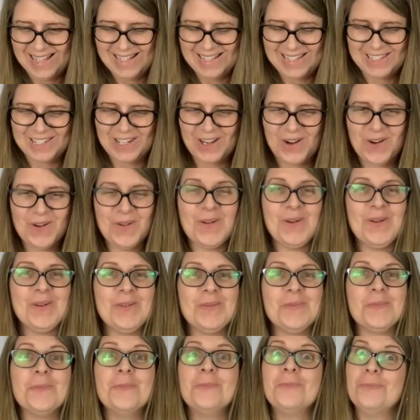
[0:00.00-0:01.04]
so
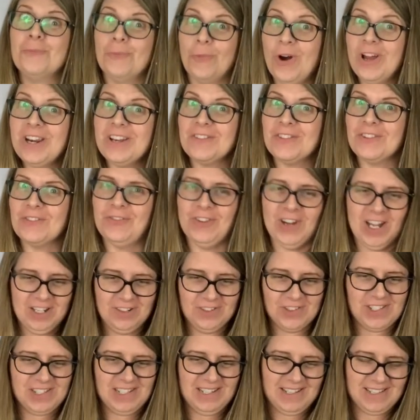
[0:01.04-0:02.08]
one of the
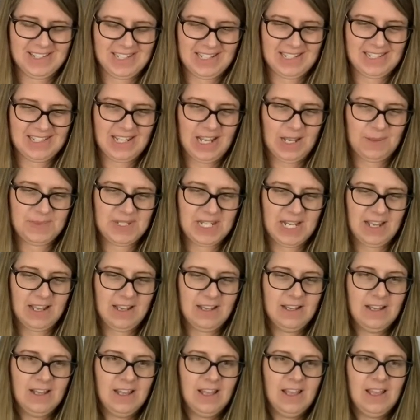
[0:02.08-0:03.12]
final sales I stopped
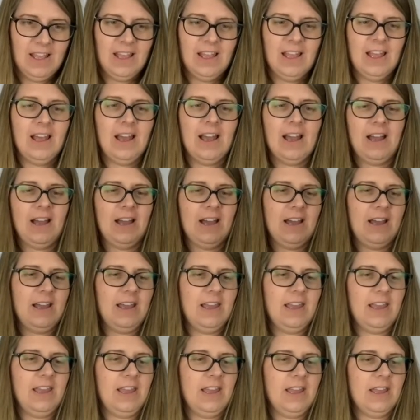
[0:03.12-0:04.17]
at,
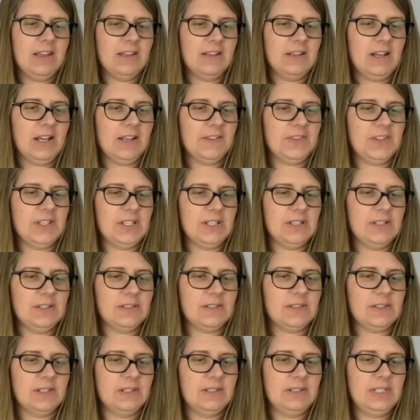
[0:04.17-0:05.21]
I got
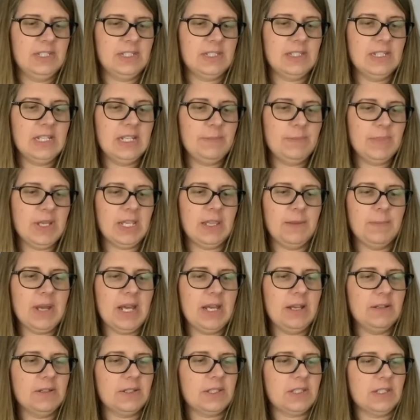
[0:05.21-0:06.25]
this Disney Mickey
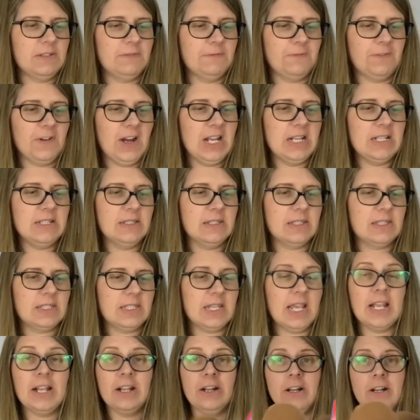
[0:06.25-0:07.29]
Mouse and Friends
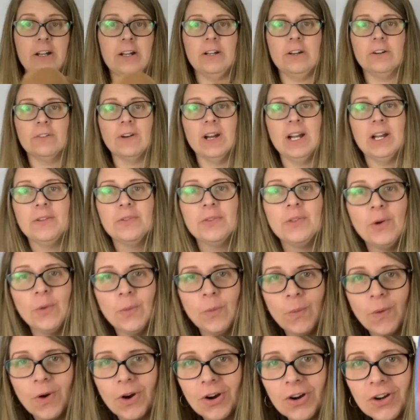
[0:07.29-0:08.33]
Sega Around the
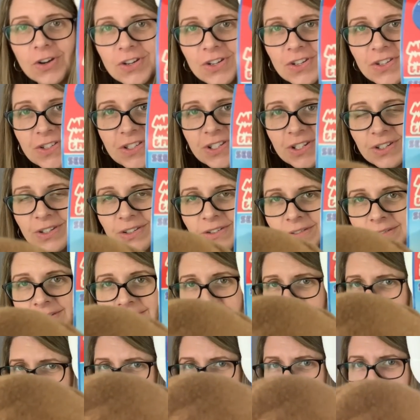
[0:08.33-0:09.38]
World.
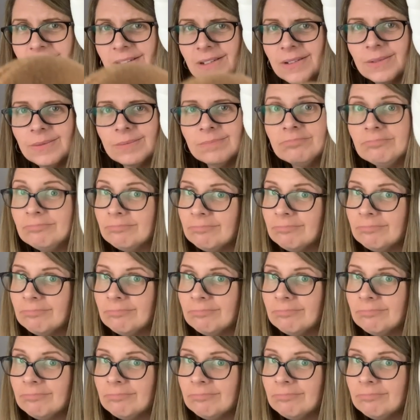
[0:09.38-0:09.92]
I don't know.